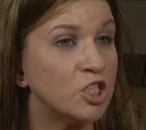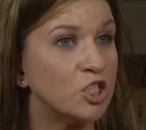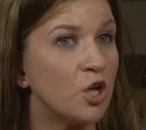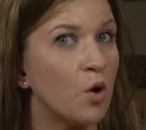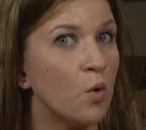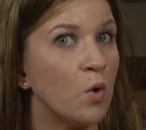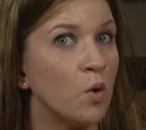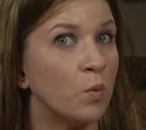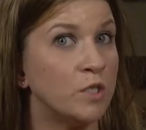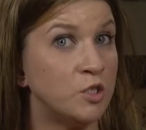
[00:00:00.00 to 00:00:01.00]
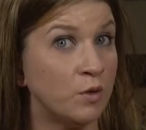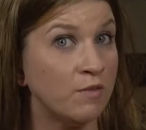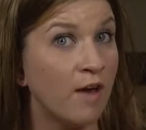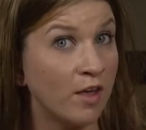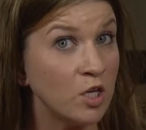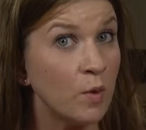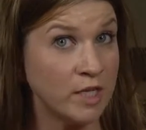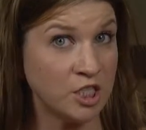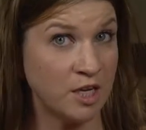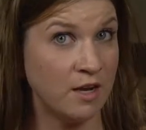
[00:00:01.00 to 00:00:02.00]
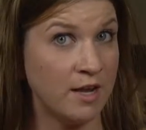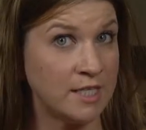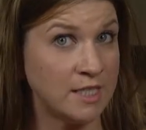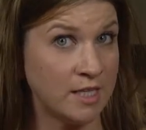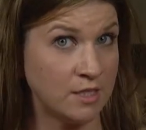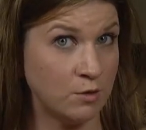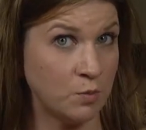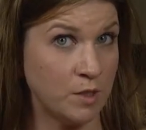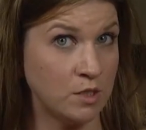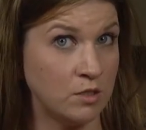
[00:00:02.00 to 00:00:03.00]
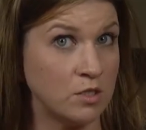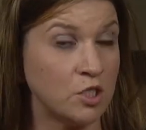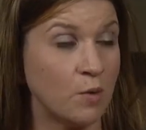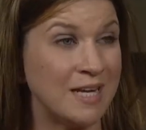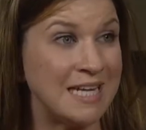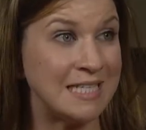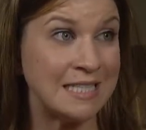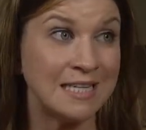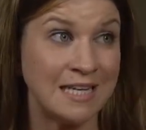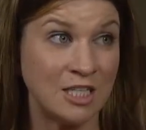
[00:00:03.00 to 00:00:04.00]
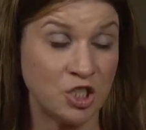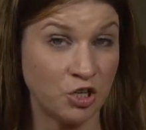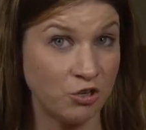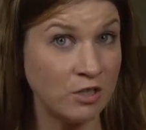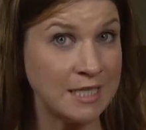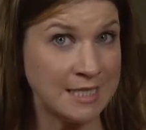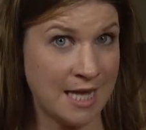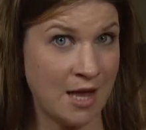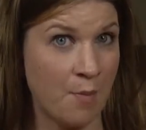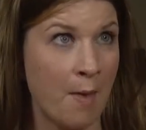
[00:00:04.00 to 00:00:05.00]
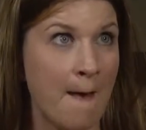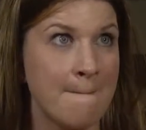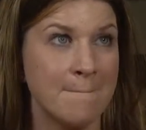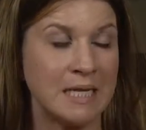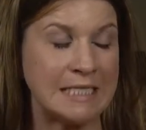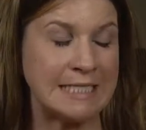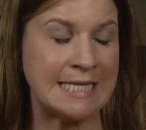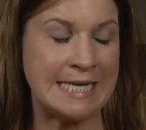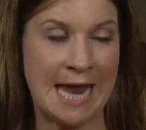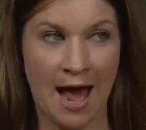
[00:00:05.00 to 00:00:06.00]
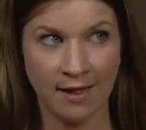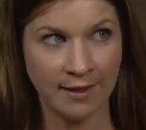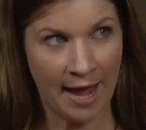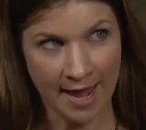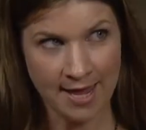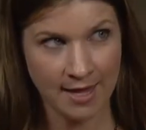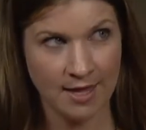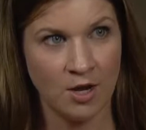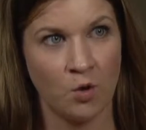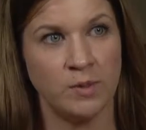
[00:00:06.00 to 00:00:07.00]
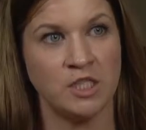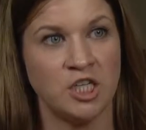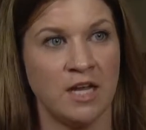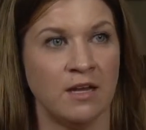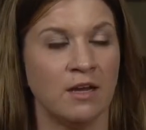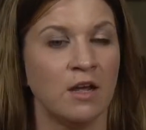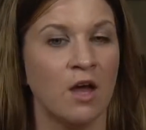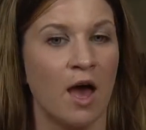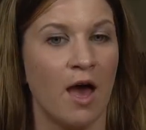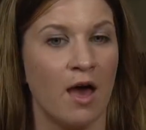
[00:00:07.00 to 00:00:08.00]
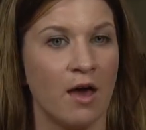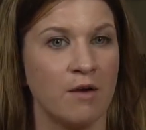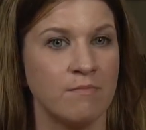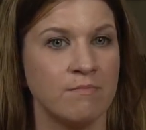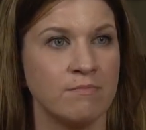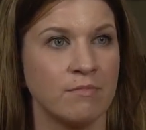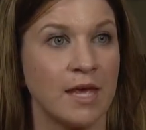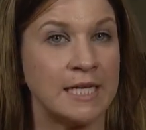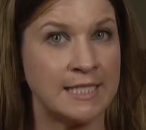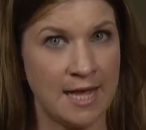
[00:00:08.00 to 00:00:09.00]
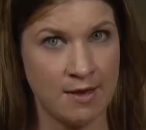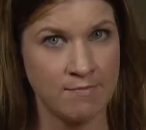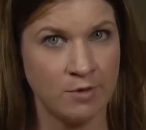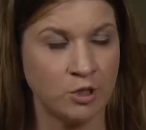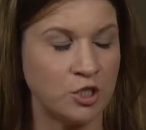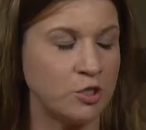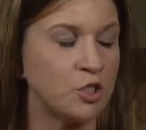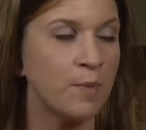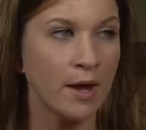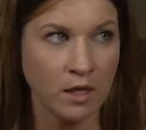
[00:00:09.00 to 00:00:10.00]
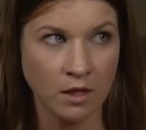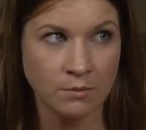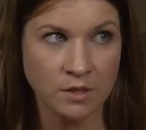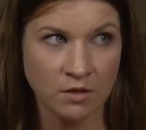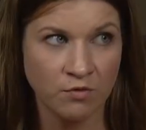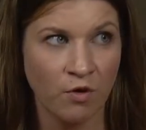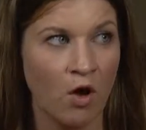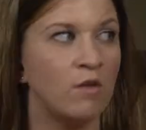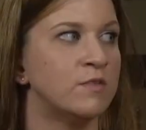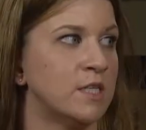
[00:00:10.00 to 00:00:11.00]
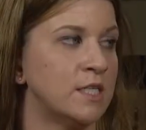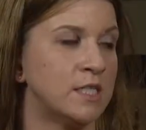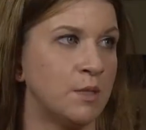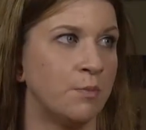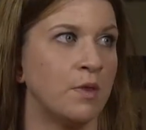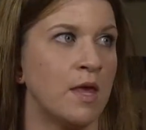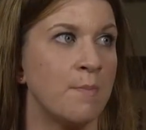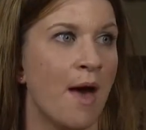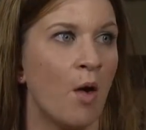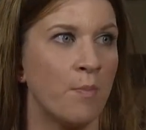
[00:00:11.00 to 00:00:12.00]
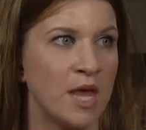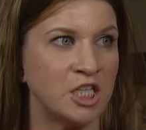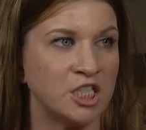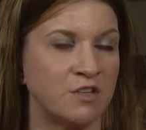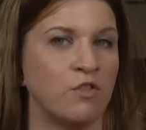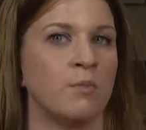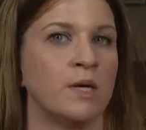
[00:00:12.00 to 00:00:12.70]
So we do an evaluation and assess those muscles. So it is an internal exam, but it's not like an O B G Y N um, exam. There's no speculums involved. It is simply palpation of the